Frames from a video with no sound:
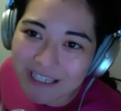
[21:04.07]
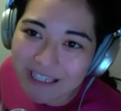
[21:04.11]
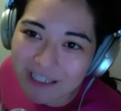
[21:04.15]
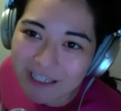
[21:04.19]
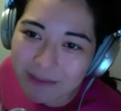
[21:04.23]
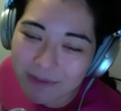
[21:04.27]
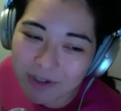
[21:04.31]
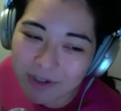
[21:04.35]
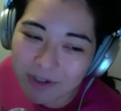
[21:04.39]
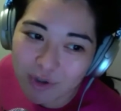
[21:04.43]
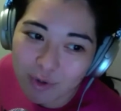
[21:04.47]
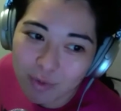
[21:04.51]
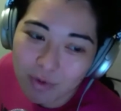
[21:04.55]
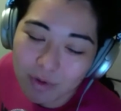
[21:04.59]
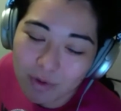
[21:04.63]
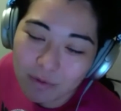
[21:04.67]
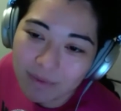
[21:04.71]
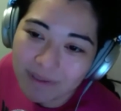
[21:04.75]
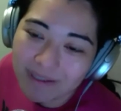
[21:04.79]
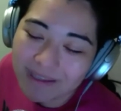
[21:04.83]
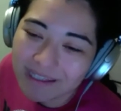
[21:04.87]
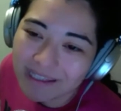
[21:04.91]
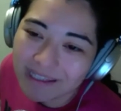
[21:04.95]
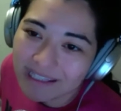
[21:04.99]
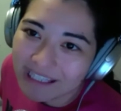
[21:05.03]
much as you would
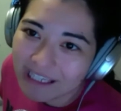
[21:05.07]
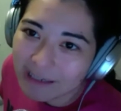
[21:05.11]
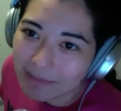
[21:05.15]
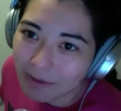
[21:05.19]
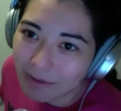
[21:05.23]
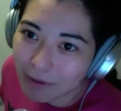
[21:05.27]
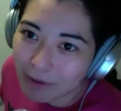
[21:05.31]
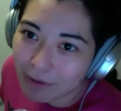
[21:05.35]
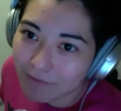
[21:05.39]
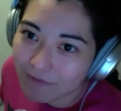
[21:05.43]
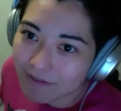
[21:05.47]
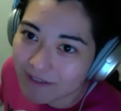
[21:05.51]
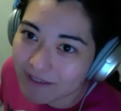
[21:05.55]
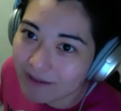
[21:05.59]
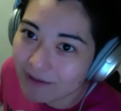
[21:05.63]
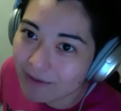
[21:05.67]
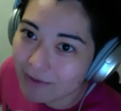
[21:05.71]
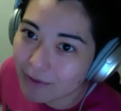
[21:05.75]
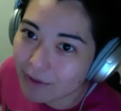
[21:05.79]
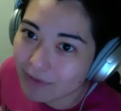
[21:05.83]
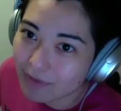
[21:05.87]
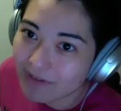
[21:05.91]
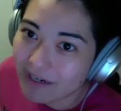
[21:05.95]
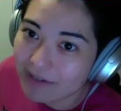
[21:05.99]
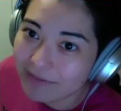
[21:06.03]
be thinking about your physical
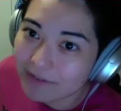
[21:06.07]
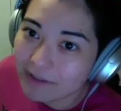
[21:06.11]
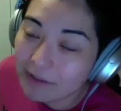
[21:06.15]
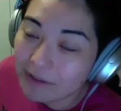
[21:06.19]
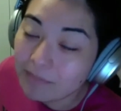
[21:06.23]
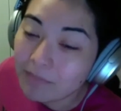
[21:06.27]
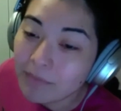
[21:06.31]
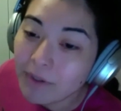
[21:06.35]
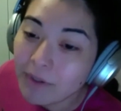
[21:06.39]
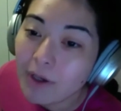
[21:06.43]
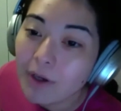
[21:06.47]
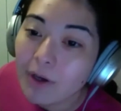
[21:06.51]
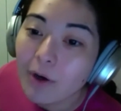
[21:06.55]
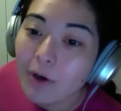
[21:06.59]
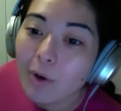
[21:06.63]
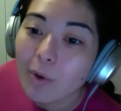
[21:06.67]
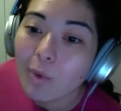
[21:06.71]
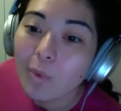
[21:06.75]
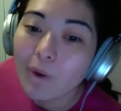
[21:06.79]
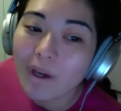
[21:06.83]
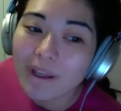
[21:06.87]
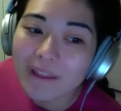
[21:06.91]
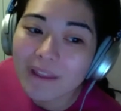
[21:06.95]
survival. With